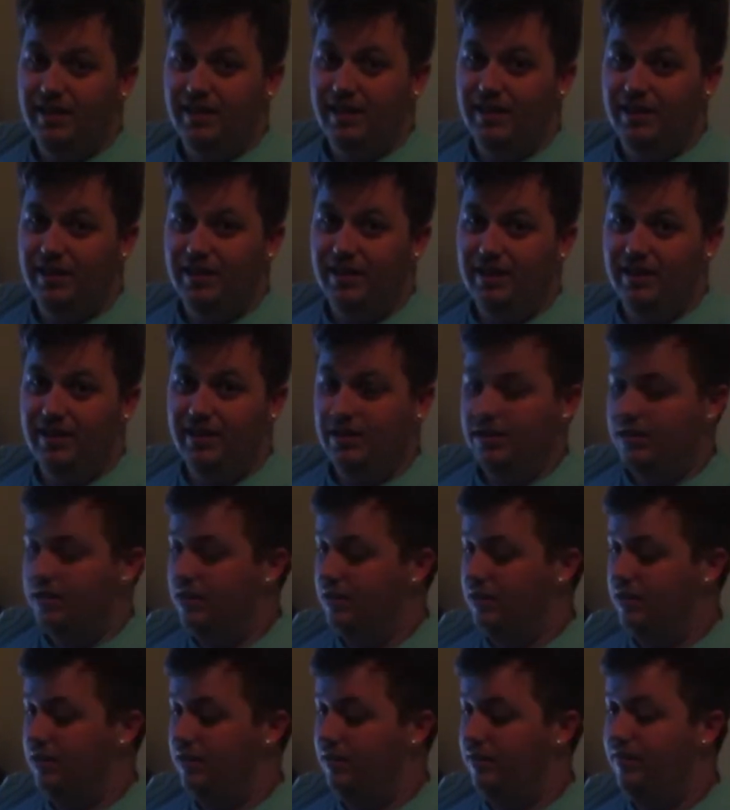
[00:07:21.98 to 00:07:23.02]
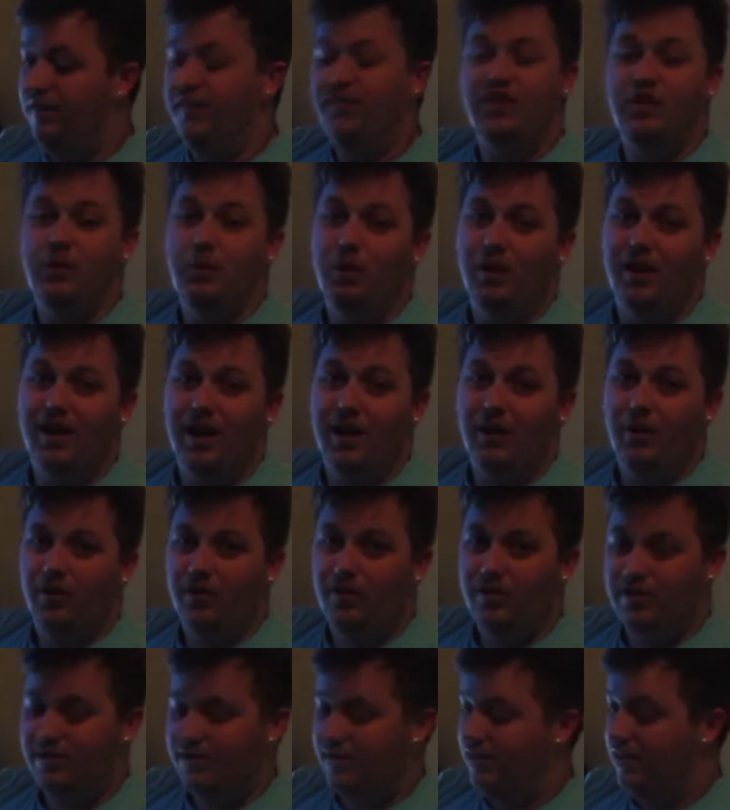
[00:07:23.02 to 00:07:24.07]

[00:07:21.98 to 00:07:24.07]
uh, 51 hours